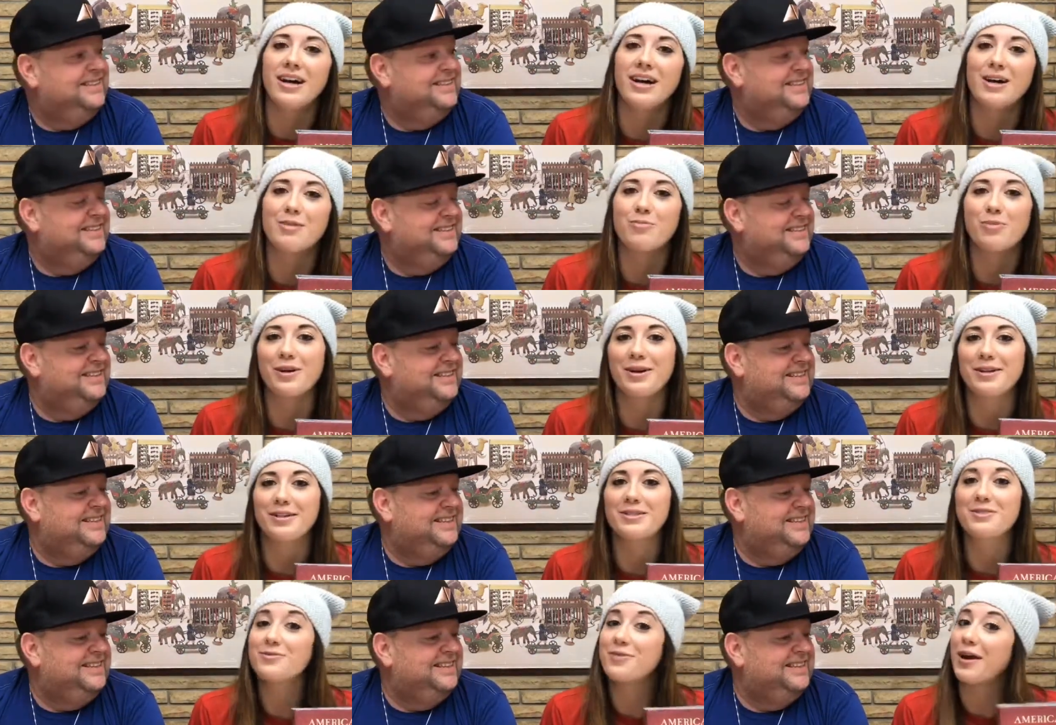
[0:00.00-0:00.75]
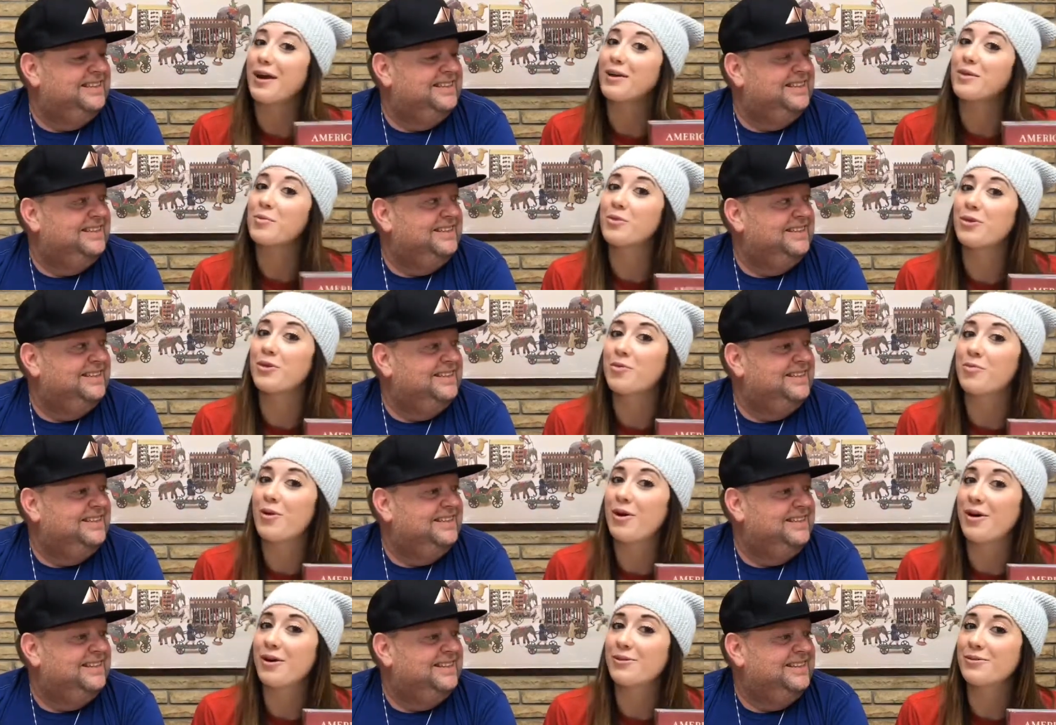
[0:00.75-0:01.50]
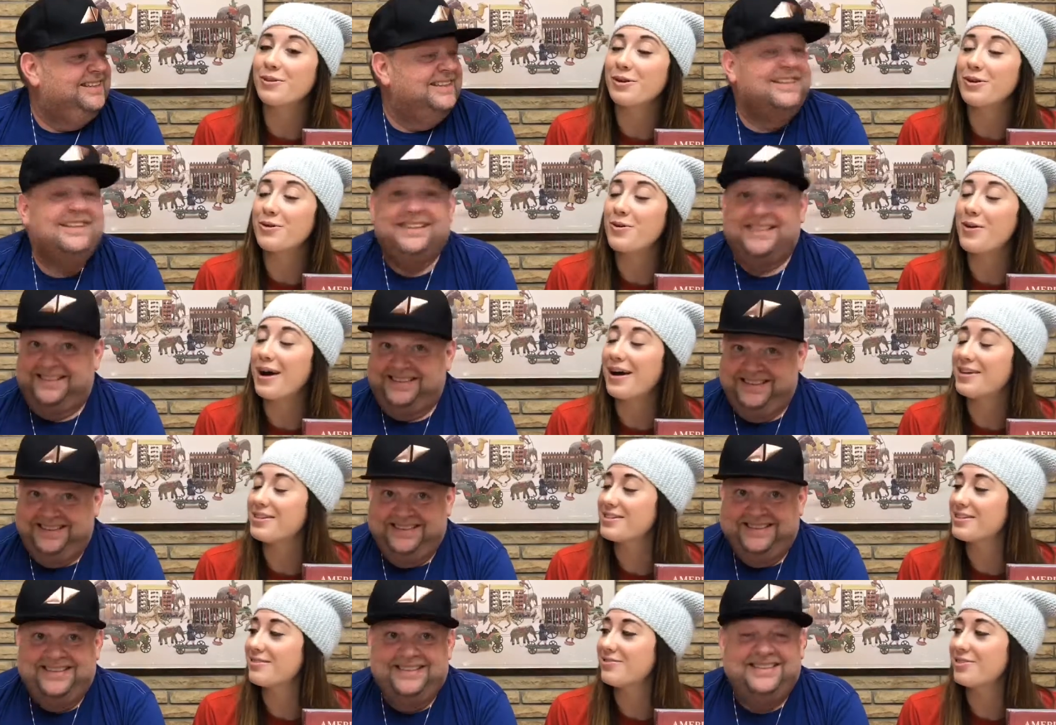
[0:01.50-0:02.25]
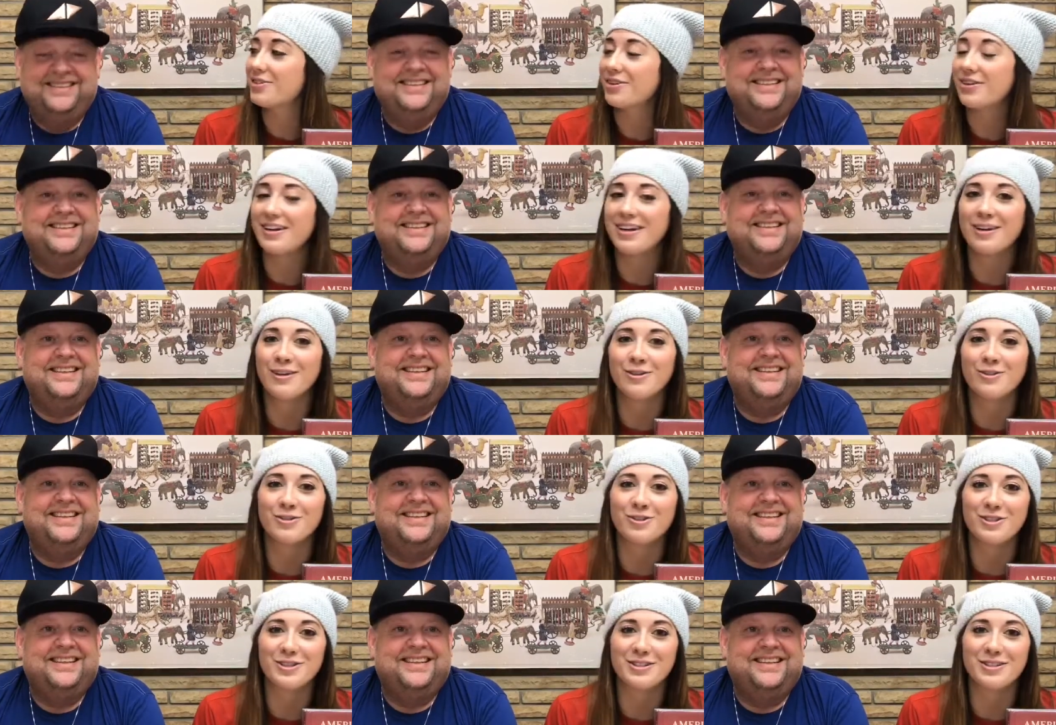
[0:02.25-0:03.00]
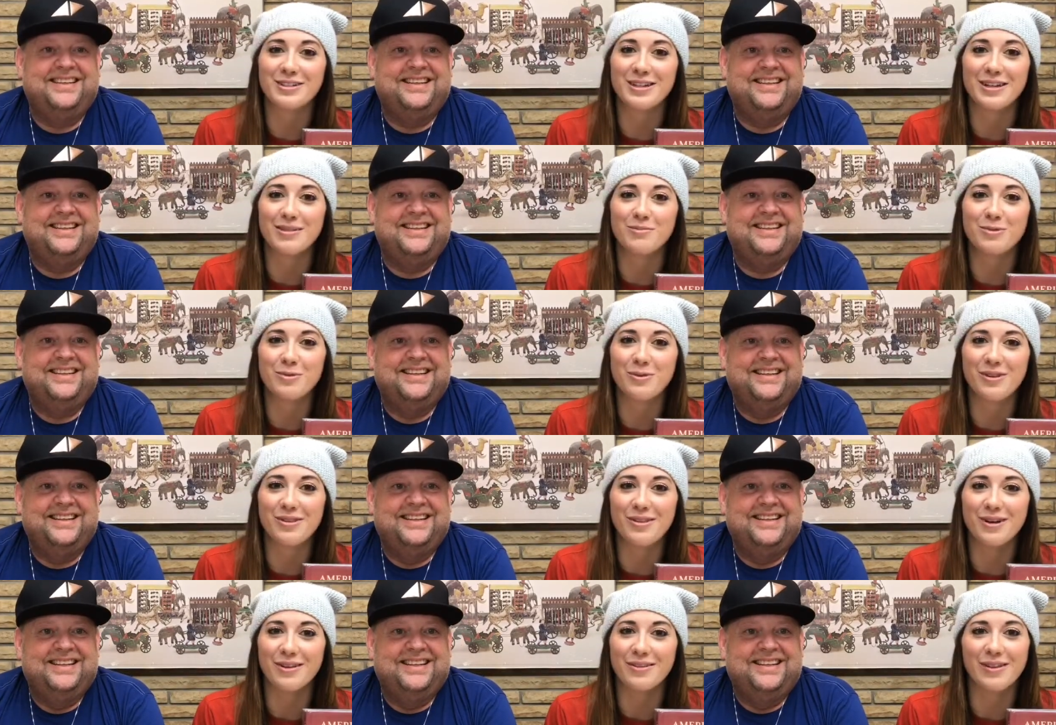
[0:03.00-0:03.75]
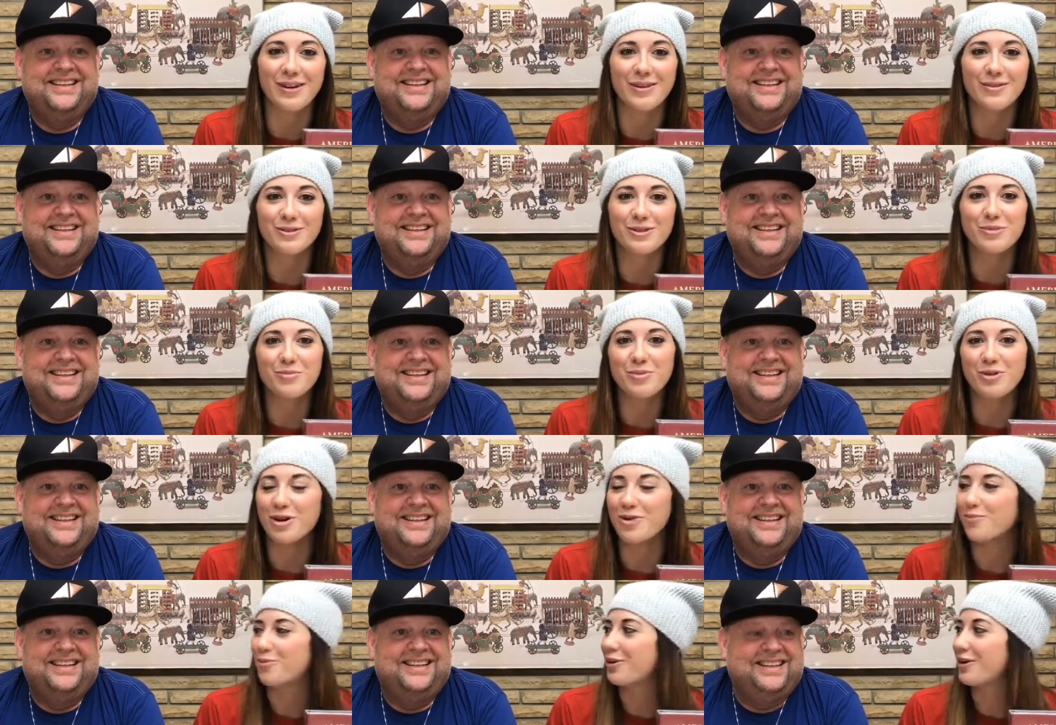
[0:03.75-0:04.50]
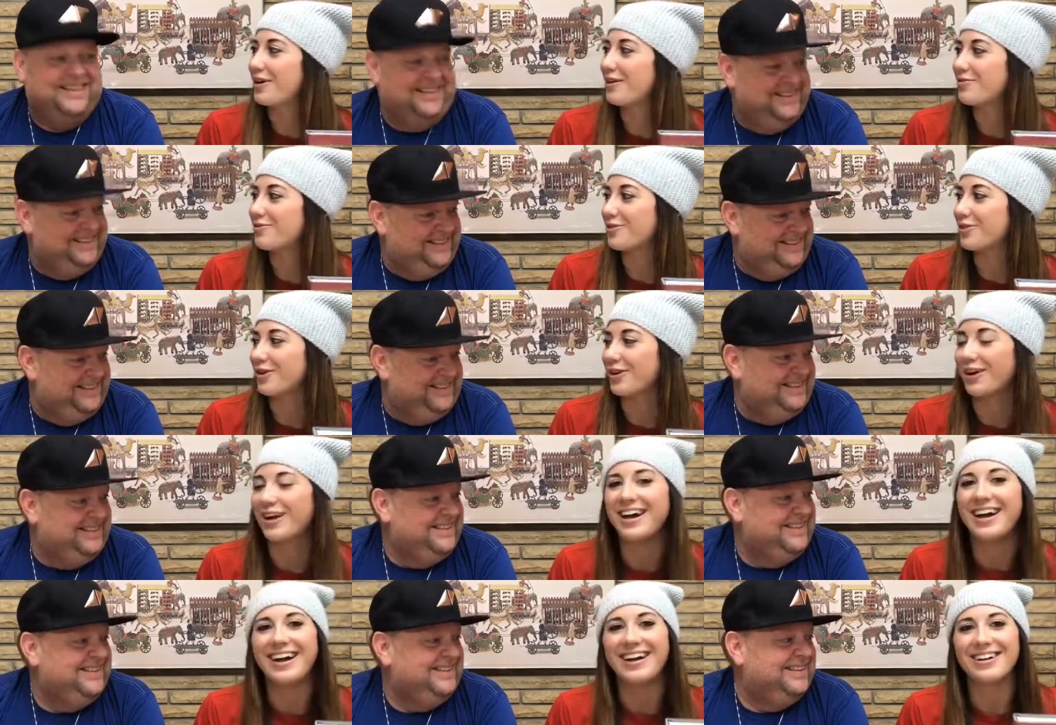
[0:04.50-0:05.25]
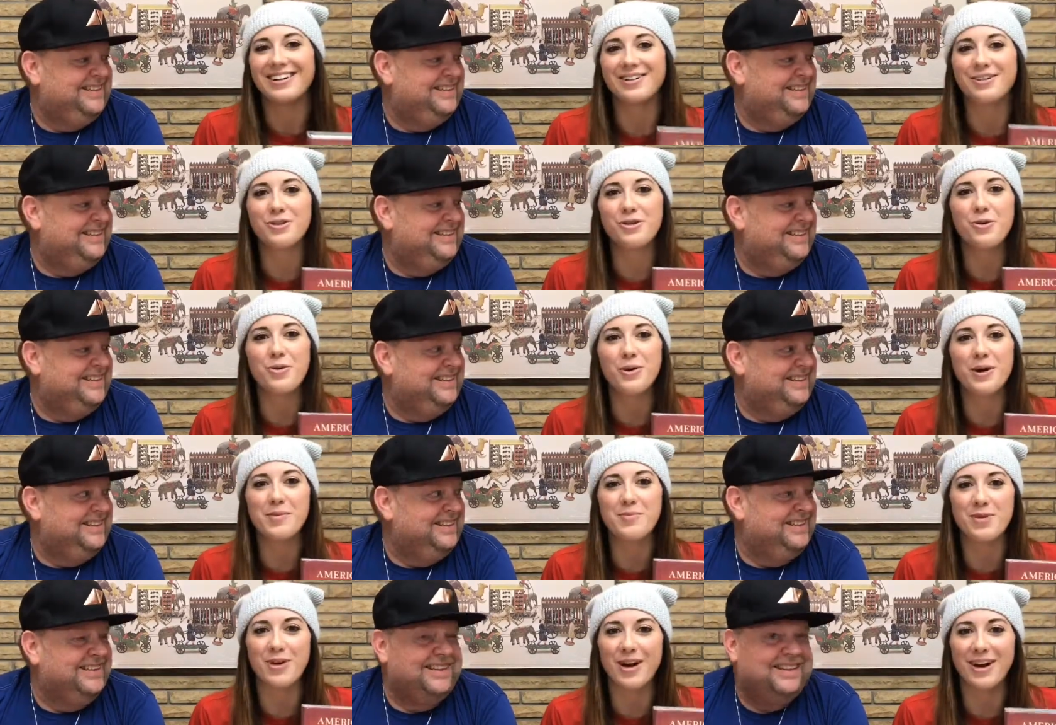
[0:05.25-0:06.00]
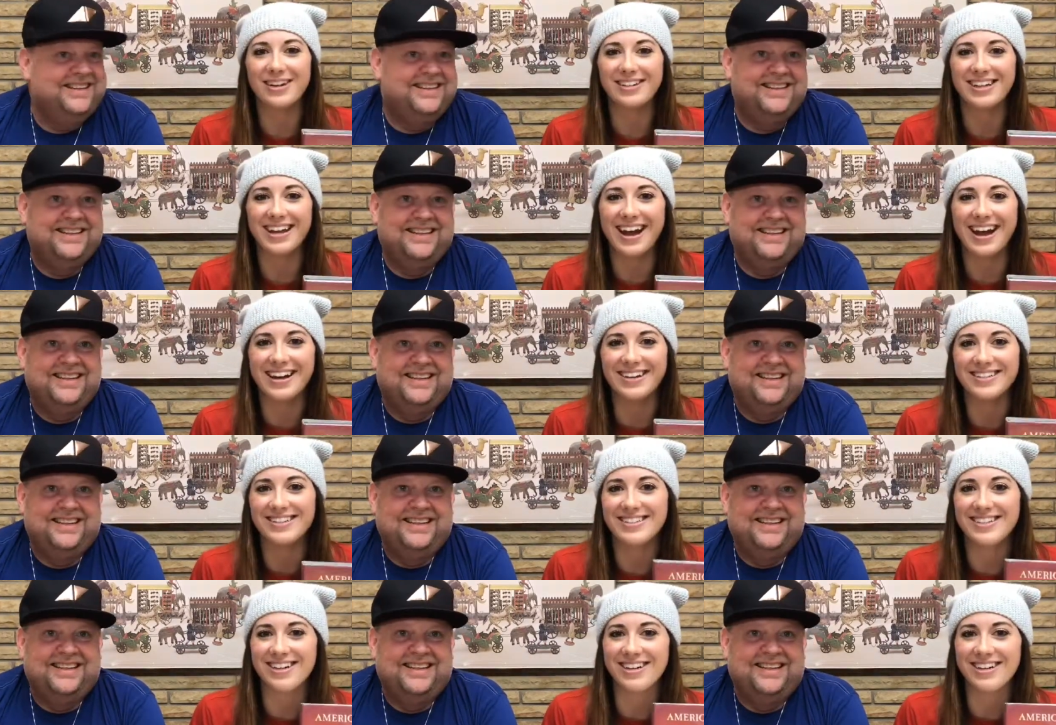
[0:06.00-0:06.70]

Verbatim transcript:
Speaker 1: uh, price available upon request if you're interested. But we thought that it was appropriate for a toy broadcast